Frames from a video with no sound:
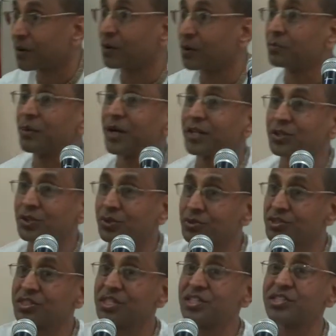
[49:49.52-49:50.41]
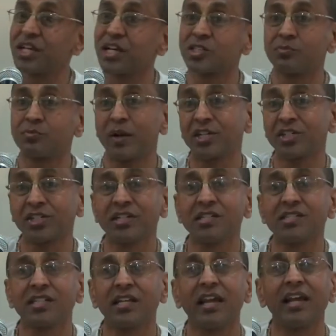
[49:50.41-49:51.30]
Prabhupada used these
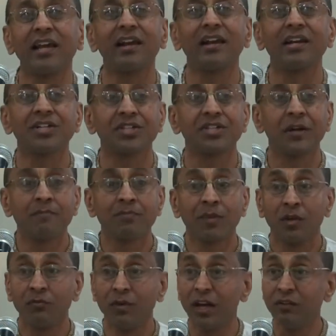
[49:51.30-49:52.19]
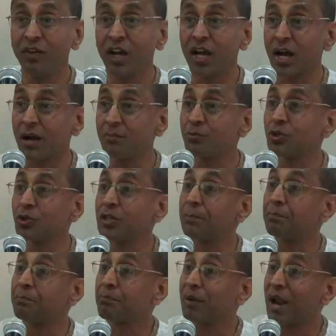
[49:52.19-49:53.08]
expressions in English. When we come to
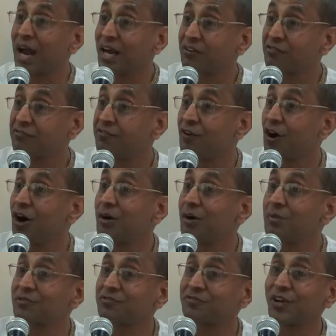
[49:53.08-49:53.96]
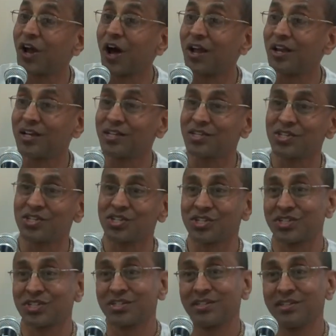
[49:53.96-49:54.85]
the platform of knowledge,
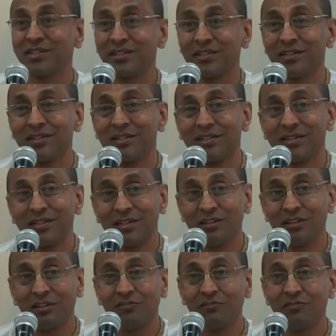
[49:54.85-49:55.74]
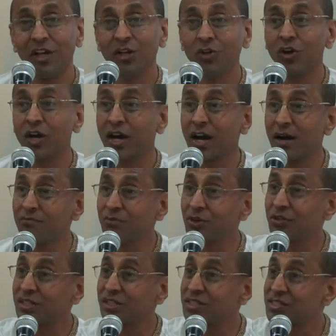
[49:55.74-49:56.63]
when you
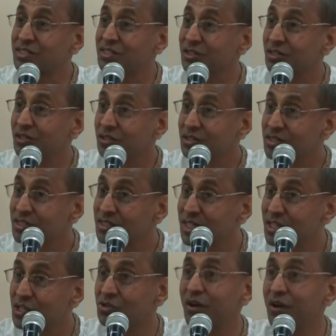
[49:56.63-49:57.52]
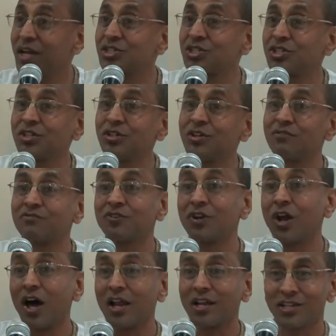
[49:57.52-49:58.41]
come to this situation of
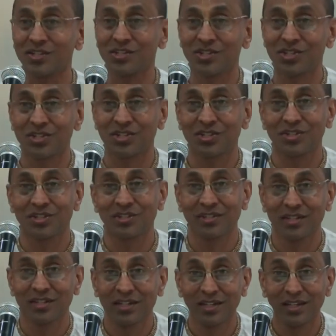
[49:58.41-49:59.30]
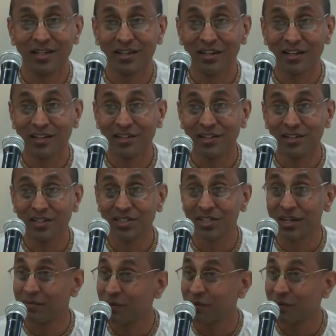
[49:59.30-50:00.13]
knowledge, Srila